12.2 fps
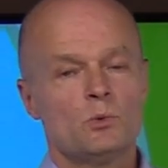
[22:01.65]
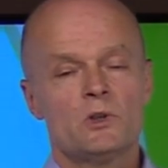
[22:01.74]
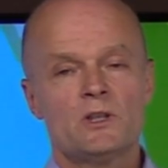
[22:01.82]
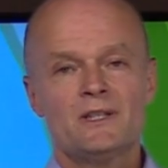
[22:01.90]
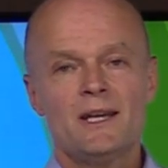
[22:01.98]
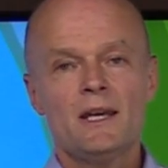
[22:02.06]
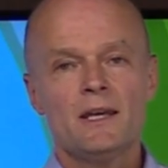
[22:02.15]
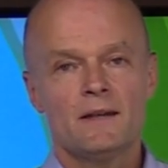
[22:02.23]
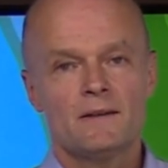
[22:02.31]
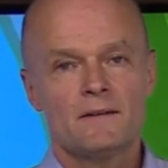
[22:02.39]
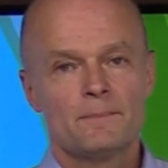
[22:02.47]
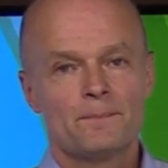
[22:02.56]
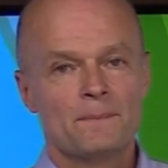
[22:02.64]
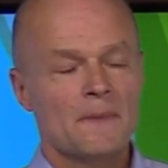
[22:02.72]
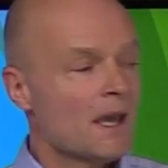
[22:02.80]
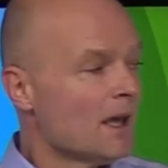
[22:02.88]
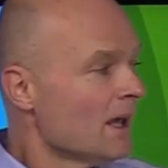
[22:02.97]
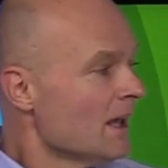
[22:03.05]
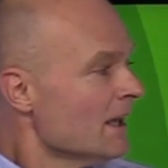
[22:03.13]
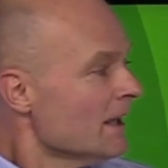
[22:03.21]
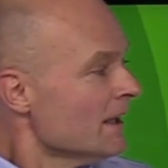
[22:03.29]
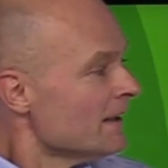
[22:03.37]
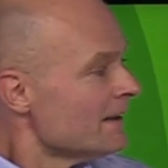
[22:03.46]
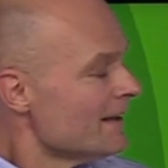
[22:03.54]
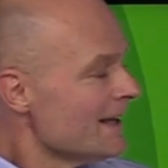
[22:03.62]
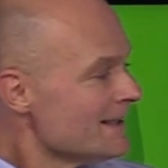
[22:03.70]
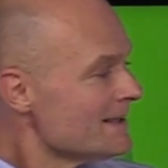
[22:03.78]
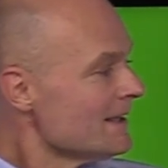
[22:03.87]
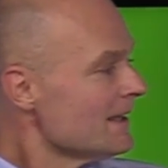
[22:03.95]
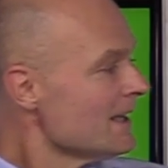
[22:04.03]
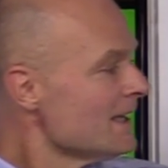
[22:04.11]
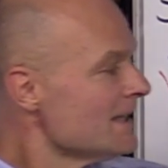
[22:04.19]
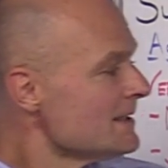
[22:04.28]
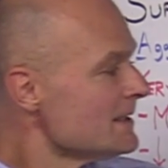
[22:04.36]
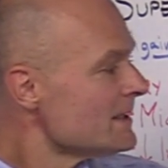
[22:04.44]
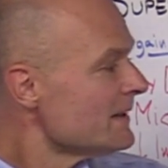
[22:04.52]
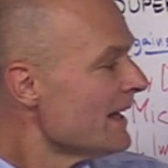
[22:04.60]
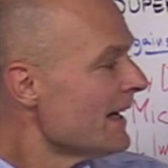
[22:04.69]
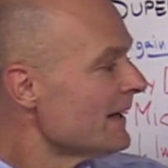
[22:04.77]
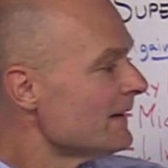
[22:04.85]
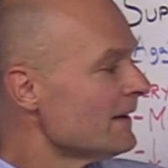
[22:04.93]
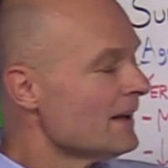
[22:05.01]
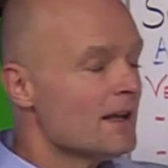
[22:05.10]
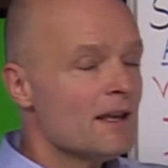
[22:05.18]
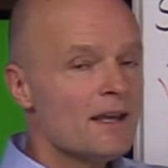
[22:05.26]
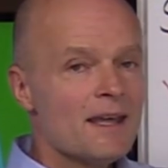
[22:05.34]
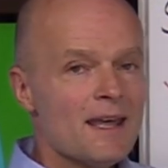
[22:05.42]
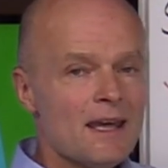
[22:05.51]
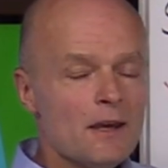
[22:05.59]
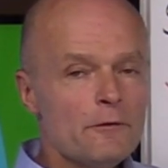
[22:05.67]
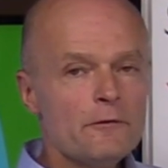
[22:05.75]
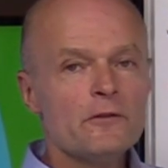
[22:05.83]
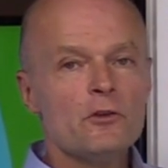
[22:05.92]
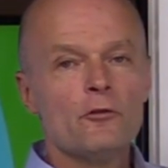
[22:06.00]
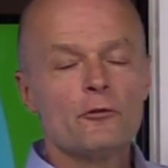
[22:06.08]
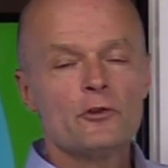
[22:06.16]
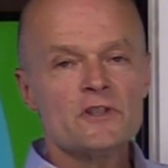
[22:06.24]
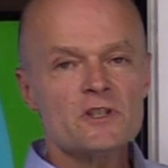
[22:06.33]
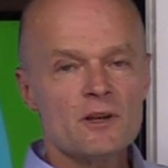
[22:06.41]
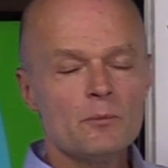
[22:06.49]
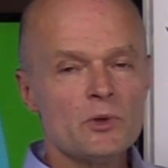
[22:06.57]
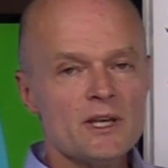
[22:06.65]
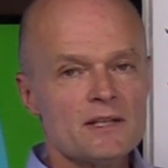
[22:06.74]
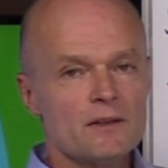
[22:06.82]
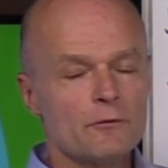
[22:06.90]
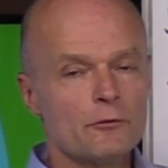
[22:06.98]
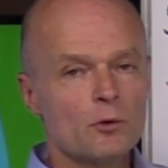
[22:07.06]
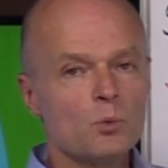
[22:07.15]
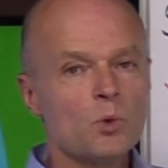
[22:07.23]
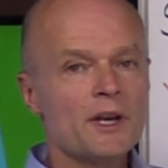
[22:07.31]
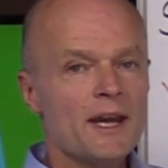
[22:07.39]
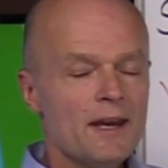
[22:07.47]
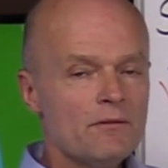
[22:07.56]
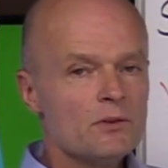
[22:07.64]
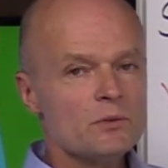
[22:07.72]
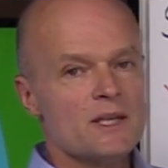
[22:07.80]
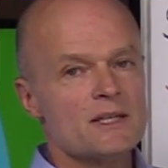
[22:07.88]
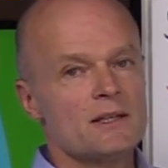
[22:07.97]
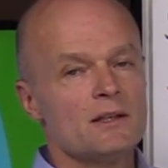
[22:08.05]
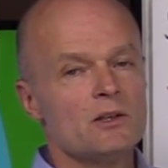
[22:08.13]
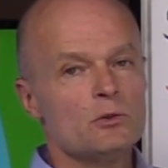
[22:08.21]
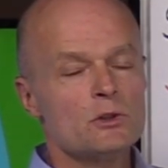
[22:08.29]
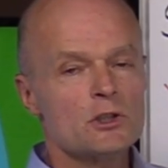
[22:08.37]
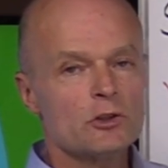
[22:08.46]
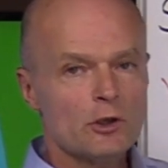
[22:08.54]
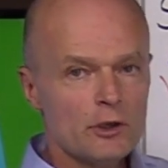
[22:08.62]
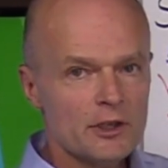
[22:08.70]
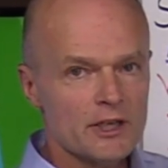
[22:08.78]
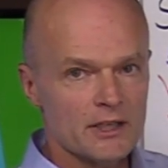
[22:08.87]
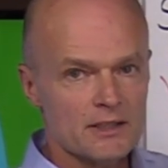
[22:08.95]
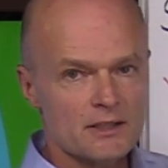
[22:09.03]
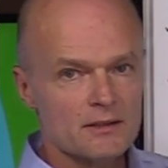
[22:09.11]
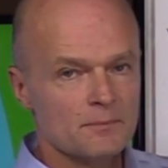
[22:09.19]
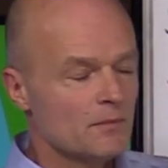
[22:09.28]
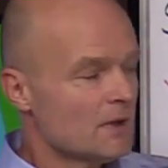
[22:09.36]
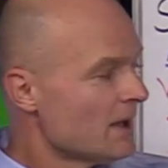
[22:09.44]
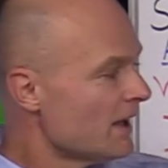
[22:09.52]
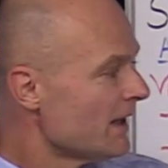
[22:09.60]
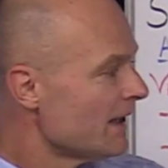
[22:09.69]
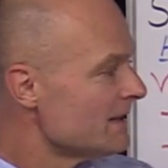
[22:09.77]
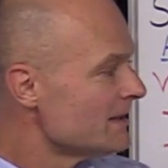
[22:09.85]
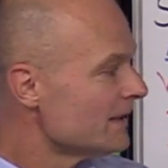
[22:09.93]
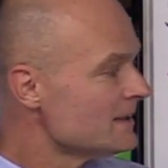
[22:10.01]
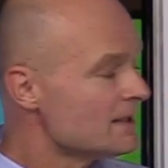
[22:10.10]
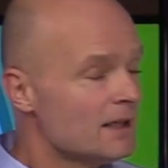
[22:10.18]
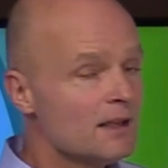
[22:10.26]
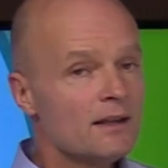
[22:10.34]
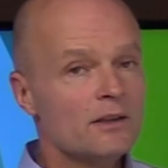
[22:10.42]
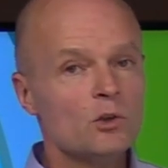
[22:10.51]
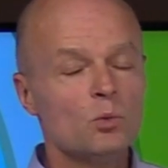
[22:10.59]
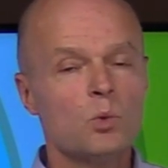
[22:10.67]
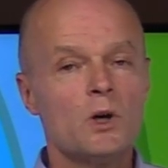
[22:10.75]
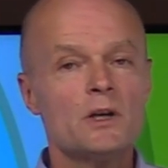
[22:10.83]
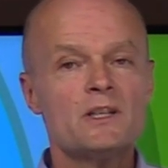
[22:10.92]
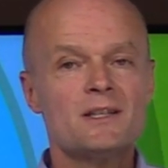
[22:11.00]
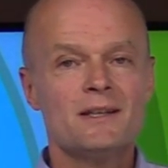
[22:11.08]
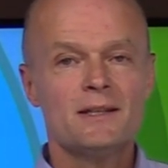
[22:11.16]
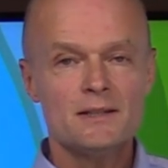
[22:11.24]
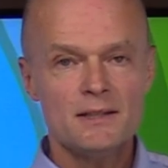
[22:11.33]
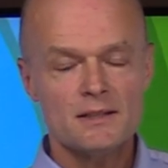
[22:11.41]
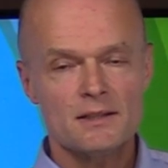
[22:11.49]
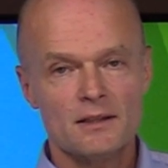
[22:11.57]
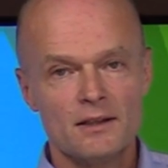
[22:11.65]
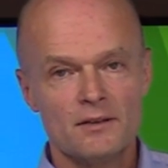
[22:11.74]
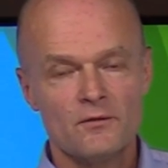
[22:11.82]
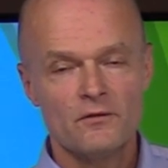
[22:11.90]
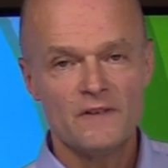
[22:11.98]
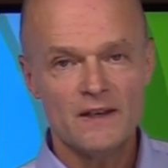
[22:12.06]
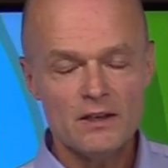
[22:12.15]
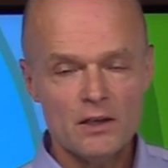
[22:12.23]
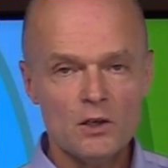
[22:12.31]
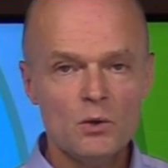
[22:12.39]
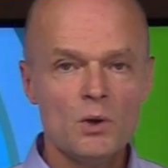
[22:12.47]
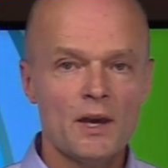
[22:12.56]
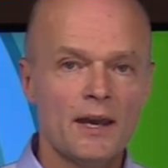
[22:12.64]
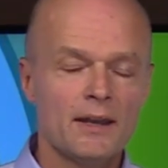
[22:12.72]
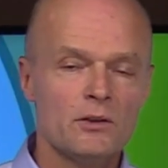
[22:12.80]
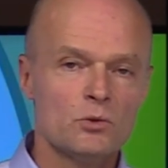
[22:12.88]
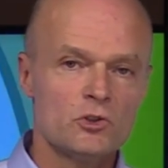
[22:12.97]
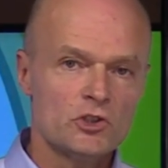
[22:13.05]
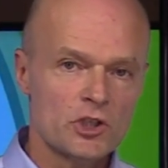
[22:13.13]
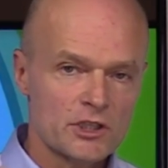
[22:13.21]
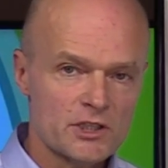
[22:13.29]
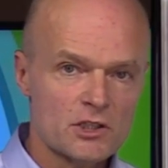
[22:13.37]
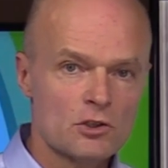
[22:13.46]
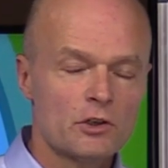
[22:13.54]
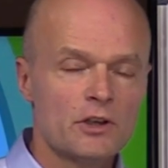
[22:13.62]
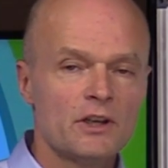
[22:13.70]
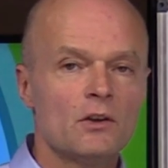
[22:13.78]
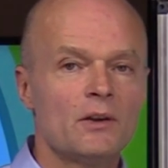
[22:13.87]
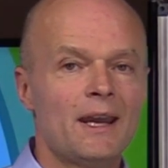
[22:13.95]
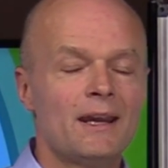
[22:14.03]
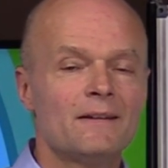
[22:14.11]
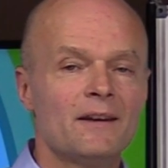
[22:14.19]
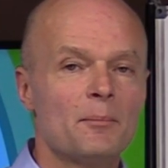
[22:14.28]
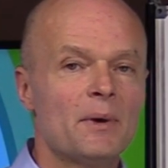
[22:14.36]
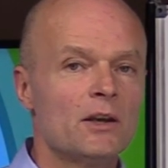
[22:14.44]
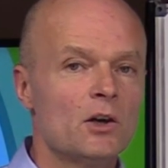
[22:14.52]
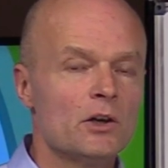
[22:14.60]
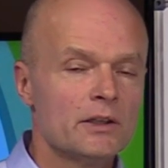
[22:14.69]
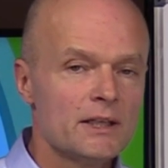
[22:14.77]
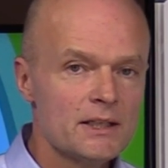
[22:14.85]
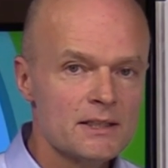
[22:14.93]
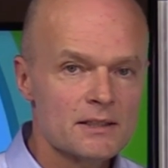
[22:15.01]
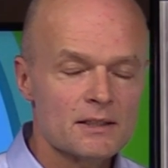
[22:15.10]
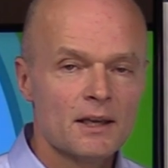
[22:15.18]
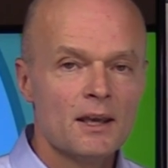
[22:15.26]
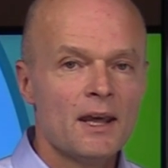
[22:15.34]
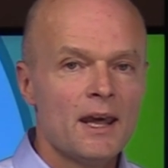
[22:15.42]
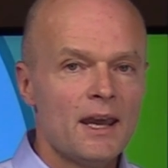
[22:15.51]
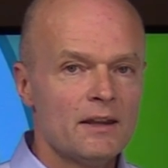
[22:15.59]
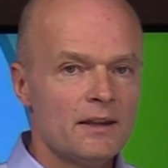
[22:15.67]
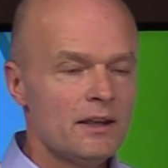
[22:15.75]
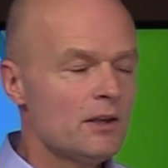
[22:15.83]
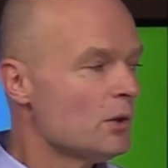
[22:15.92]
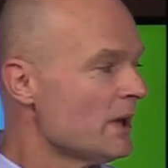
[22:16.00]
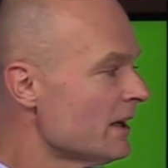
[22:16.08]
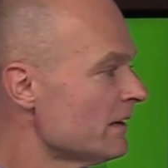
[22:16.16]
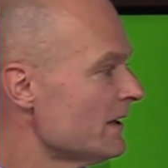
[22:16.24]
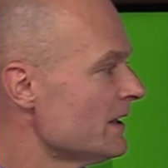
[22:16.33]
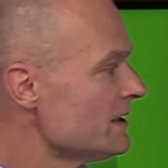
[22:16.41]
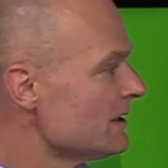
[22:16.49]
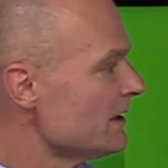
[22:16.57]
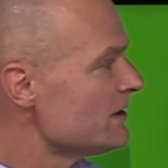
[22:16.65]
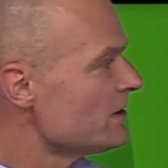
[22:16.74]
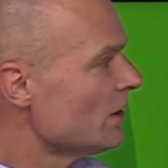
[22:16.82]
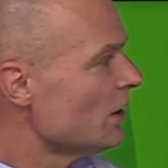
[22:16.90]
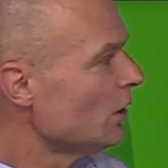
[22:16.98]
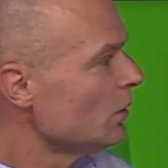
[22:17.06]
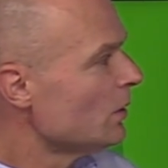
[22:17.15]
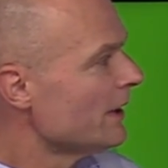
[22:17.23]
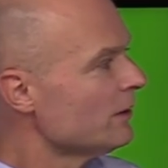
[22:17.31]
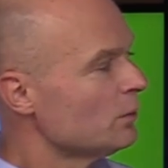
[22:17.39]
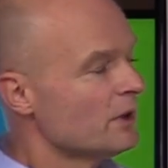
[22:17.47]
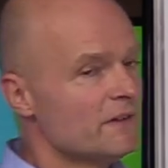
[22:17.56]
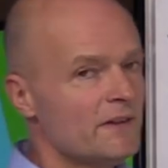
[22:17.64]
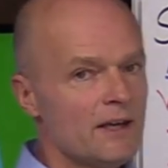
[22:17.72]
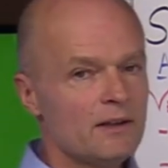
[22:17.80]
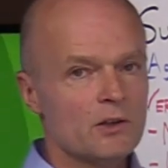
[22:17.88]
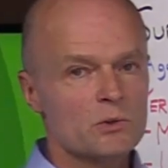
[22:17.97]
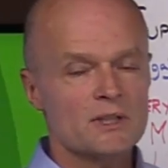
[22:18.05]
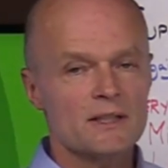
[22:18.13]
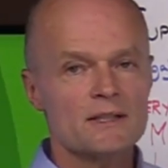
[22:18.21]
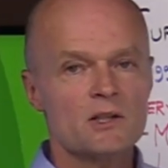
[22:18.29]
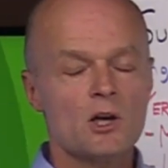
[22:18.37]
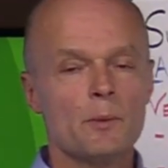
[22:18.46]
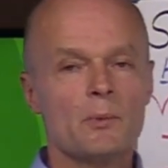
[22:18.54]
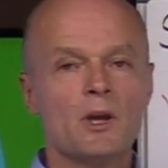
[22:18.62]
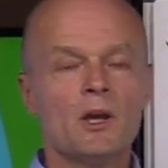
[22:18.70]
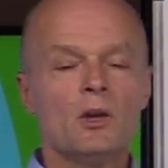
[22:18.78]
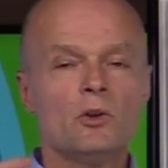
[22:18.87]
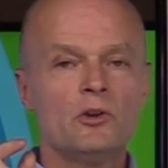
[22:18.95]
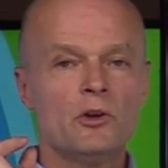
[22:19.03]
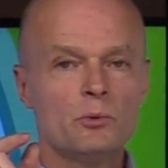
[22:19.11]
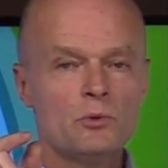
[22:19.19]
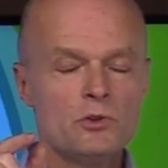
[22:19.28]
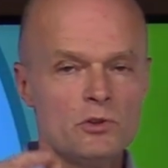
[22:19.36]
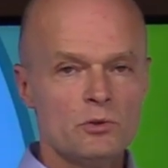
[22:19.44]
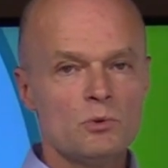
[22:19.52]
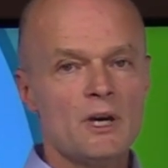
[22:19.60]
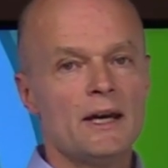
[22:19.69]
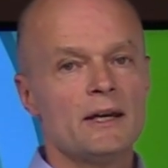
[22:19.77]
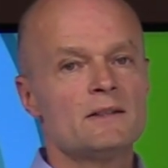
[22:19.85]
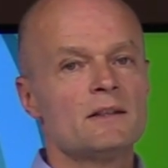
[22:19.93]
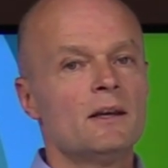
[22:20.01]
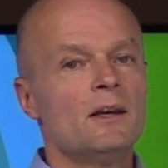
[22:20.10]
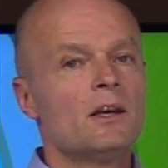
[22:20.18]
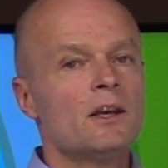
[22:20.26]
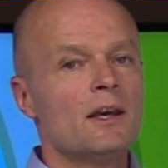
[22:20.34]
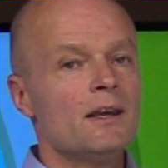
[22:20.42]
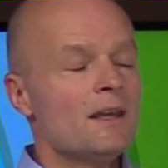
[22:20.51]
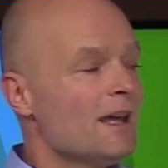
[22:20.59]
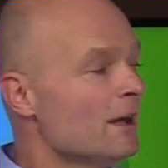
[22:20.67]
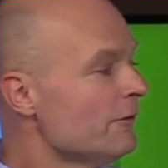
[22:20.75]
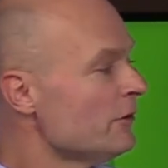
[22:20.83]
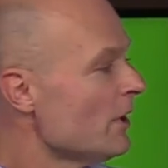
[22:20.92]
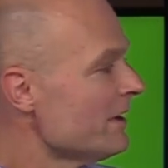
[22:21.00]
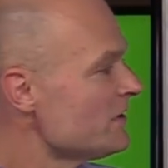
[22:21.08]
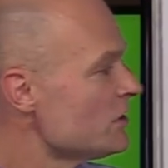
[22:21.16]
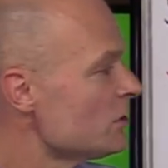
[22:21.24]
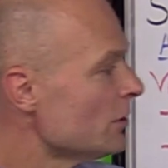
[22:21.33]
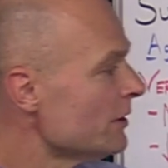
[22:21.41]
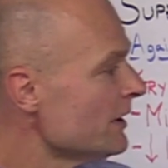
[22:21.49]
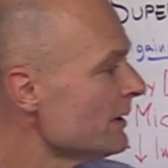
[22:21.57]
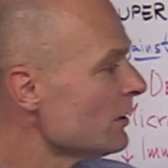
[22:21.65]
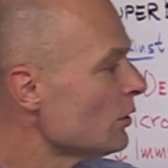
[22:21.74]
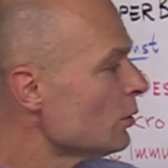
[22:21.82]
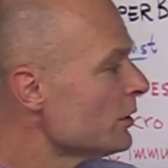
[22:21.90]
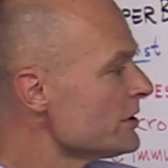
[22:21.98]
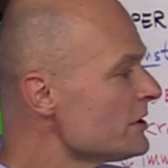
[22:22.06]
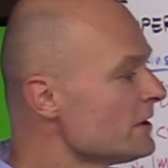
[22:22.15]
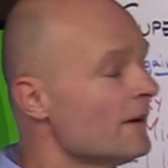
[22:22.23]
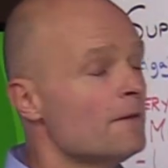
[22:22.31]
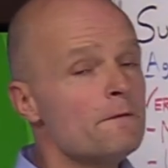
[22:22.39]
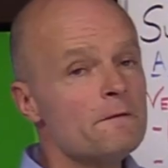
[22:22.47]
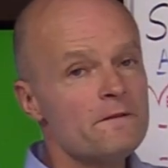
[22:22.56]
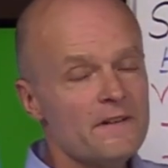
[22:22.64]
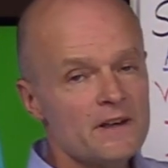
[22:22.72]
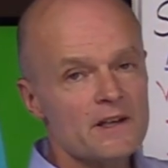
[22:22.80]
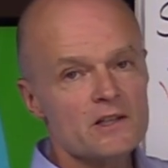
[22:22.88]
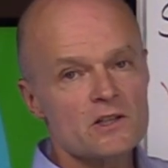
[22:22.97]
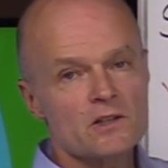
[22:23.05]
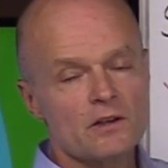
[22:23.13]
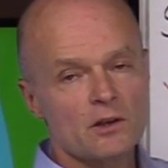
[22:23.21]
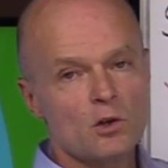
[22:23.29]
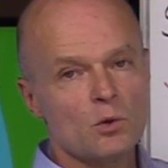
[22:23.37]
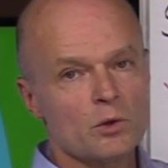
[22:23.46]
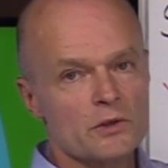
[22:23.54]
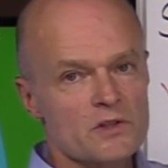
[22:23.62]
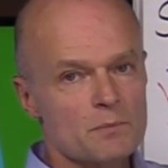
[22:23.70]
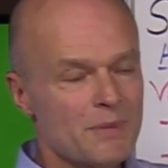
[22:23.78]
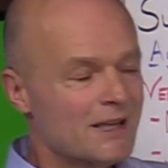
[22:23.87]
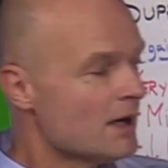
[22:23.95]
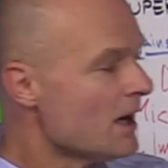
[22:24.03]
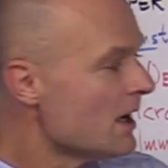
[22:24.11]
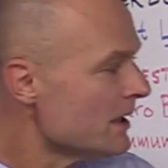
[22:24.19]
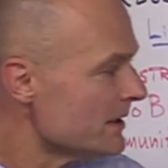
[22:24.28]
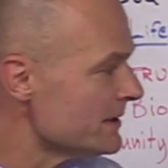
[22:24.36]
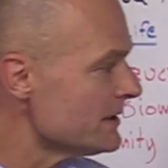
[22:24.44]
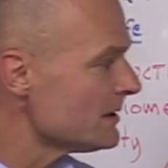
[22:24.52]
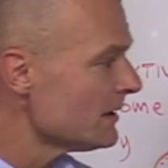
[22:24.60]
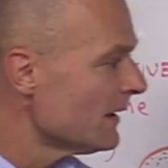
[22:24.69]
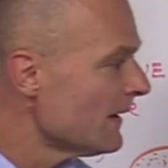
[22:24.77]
you want to take it. The next thing is that if for some reason, for whatever reason, you start it, let's say that you watch this video and you just started on antibiotics, and then you hear this and you say, oh, I don't want to take those, I'll stop. Don't do that. Okay? If you have started the course, finish the course, because